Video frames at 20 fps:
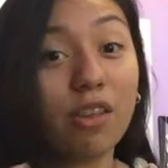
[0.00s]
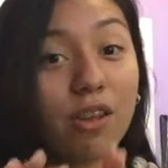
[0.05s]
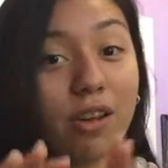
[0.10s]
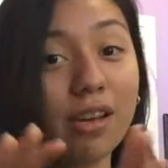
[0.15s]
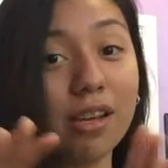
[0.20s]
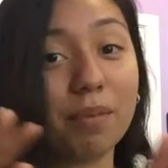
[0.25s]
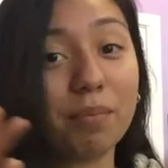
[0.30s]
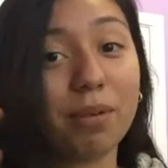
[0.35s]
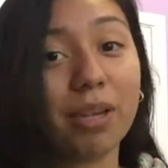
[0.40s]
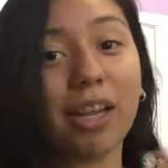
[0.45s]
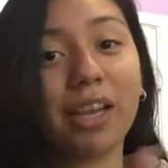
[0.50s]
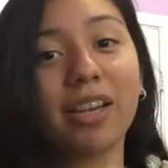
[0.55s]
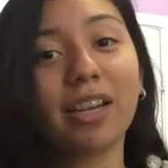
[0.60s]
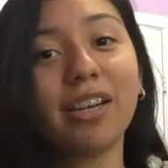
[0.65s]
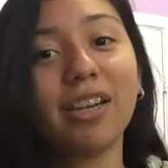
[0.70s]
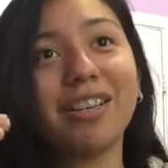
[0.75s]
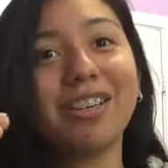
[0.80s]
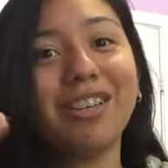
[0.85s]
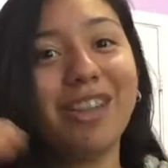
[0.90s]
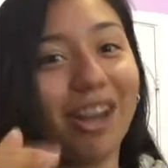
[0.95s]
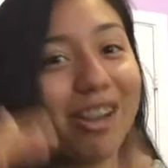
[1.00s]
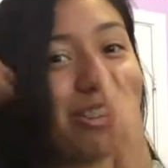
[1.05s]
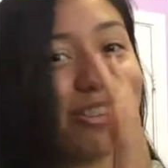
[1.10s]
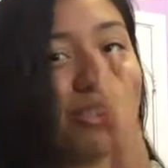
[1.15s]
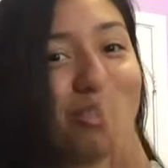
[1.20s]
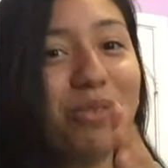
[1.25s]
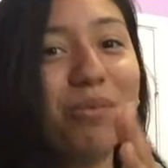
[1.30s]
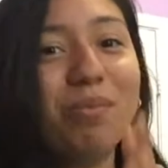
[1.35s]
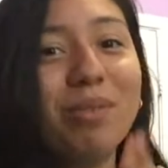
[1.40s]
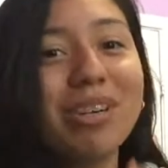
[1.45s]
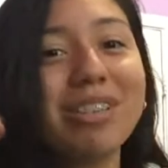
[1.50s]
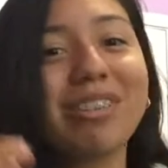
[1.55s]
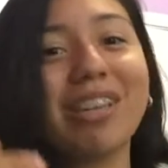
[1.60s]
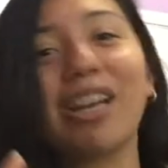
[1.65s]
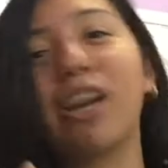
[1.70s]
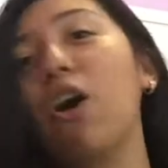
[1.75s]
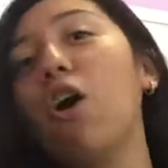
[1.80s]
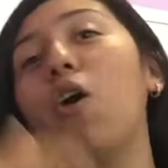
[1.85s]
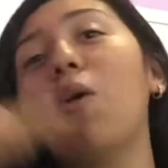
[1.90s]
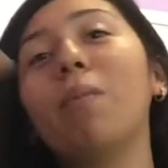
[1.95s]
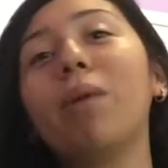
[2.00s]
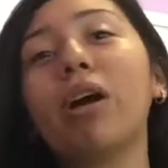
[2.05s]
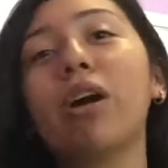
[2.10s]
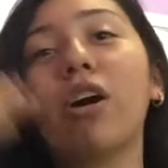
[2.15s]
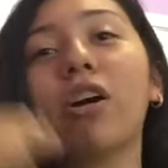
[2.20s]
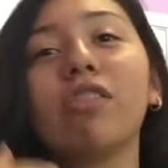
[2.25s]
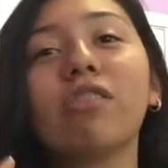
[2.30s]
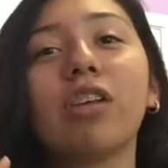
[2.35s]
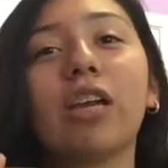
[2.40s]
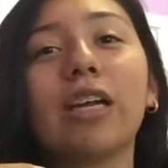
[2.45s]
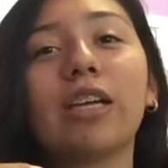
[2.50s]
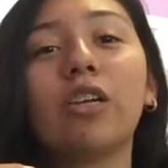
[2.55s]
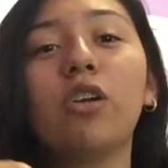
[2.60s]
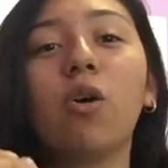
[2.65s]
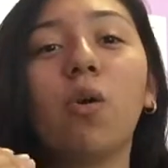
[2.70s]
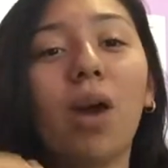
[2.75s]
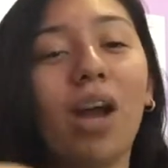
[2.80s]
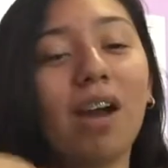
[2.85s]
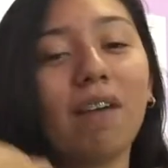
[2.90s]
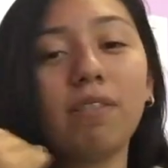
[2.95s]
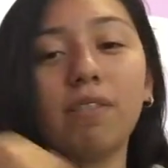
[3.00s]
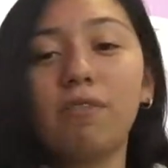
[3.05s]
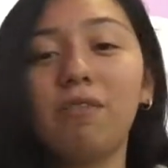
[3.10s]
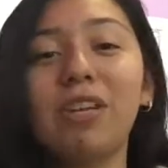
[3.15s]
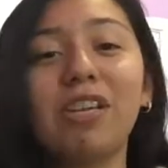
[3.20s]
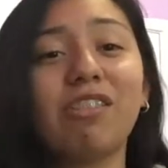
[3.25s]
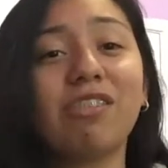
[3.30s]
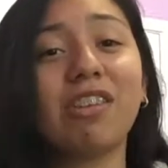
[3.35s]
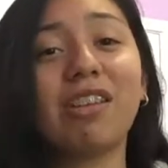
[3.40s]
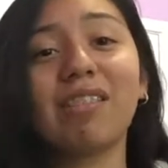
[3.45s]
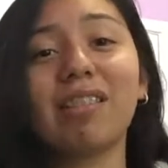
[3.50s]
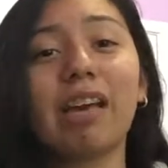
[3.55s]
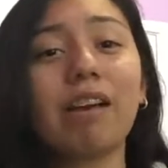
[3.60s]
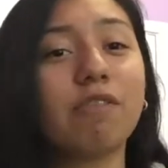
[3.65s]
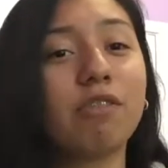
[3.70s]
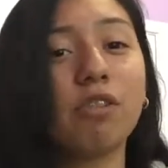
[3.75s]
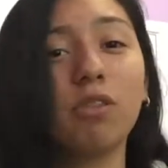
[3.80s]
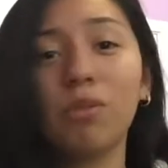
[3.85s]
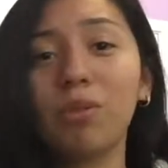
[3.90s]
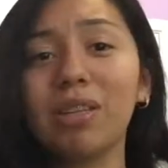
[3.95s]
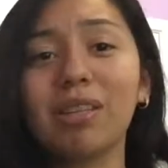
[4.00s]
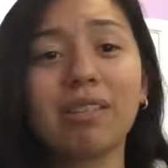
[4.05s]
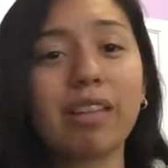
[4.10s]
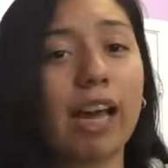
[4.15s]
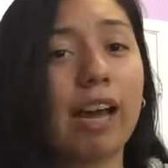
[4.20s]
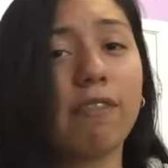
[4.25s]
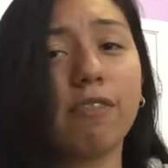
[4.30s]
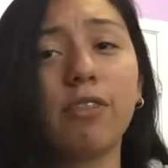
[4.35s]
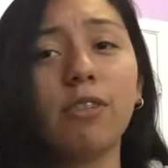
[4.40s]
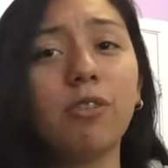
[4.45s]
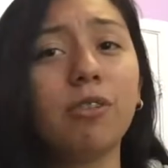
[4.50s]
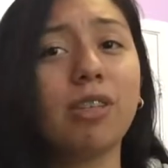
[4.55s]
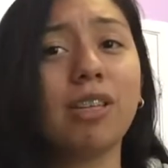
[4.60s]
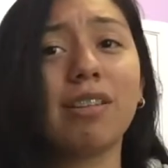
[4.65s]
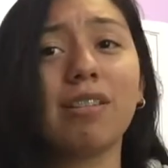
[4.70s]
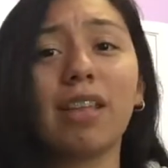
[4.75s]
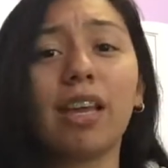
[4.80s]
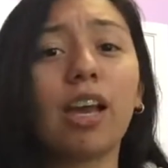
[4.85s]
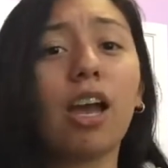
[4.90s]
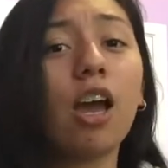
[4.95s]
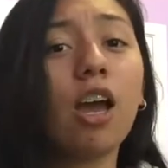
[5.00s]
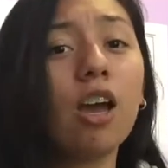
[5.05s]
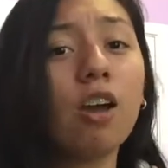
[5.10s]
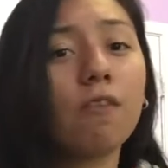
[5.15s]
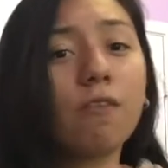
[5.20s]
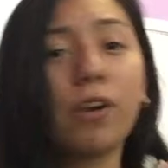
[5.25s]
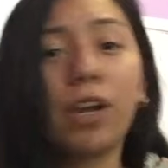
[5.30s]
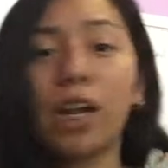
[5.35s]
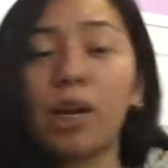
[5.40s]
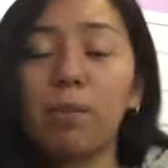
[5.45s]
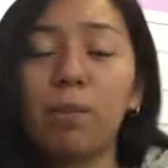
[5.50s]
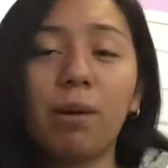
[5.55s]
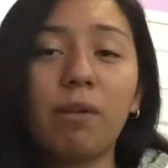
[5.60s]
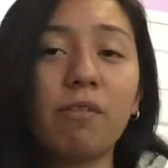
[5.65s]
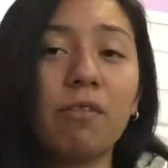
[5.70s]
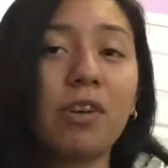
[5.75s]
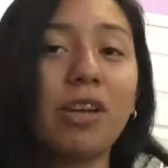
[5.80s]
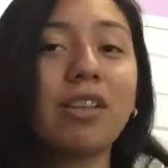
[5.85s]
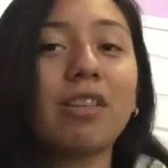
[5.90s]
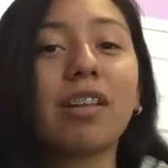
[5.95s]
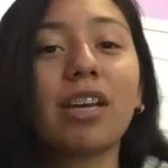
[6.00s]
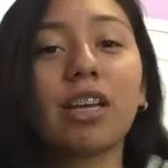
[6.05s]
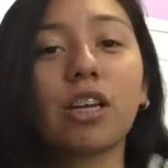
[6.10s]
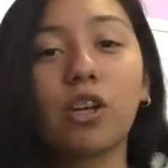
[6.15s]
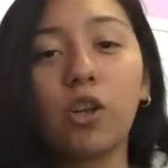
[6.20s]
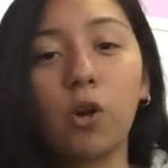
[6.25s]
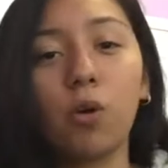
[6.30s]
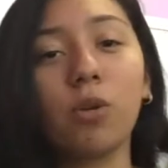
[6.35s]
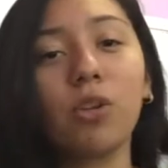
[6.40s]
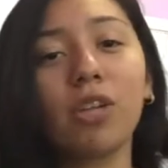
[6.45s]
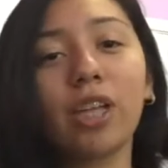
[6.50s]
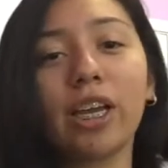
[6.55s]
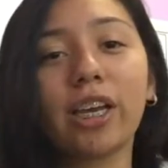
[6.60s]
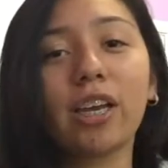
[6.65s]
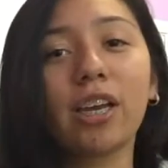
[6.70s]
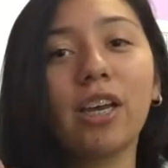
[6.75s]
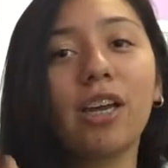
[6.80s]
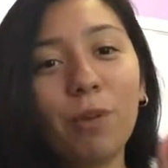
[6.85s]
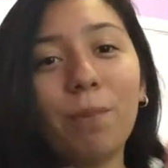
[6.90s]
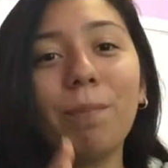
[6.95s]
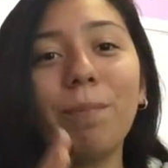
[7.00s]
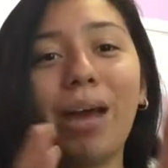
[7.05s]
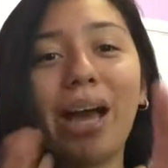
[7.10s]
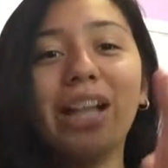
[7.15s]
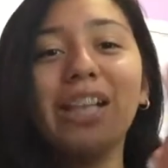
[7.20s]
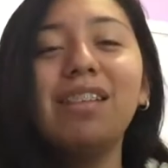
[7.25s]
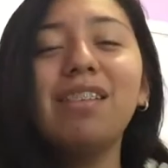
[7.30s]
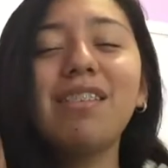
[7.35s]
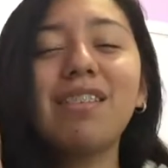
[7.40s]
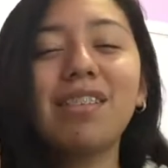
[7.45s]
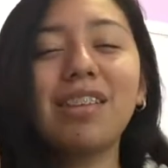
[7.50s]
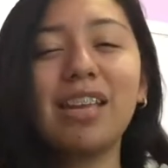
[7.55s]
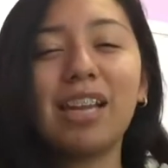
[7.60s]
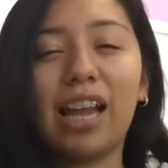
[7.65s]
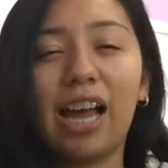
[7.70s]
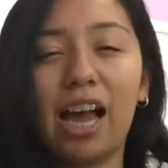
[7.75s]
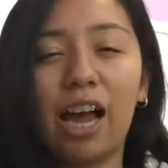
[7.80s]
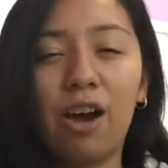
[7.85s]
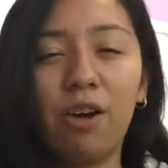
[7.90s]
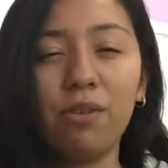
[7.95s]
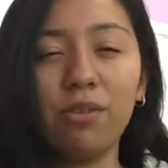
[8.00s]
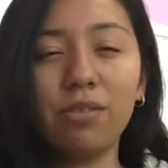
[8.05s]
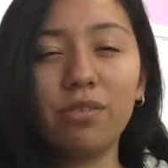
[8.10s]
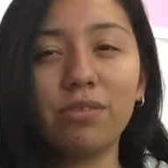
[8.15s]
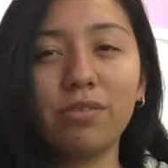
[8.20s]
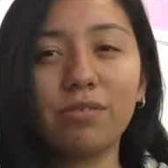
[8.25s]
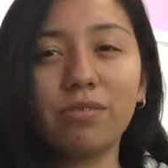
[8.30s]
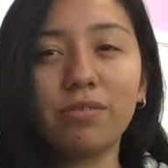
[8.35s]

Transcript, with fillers: good but like not too much like oh my gosh like no i have to finish this i have to do this i have to do this like forget about my friends like no like balance it out